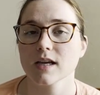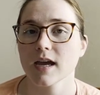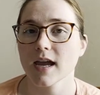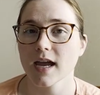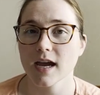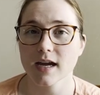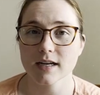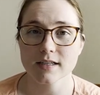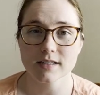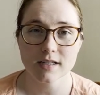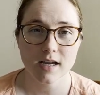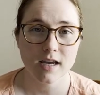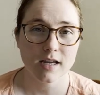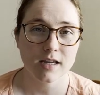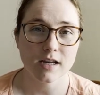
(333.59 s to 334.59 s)
and,
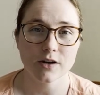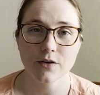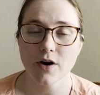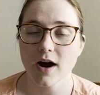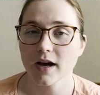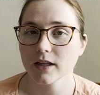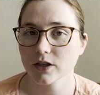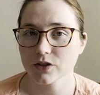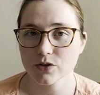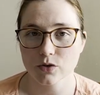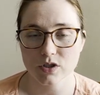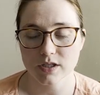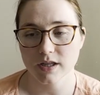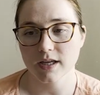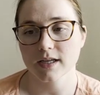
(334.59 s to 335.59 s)
you know, other
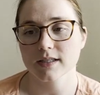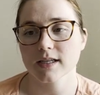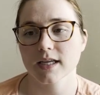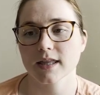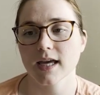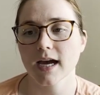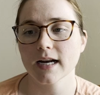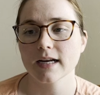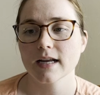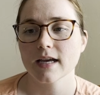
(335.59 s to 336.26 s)
sorts of things like that.